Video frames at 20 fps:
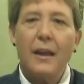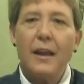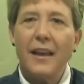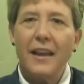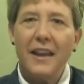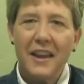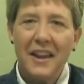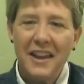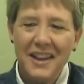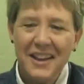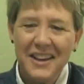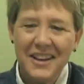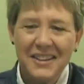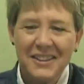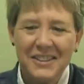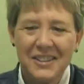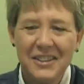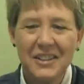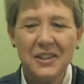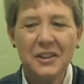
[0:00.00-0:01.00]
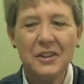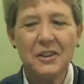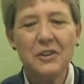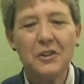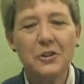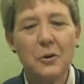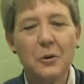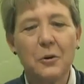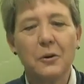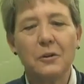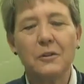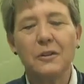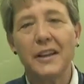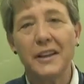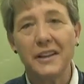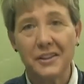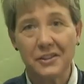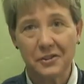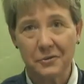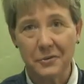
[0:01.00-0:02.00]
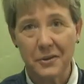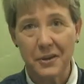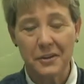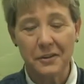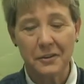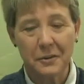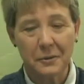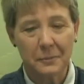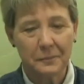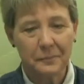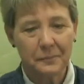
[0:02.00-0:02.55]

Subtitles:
and your leg strength.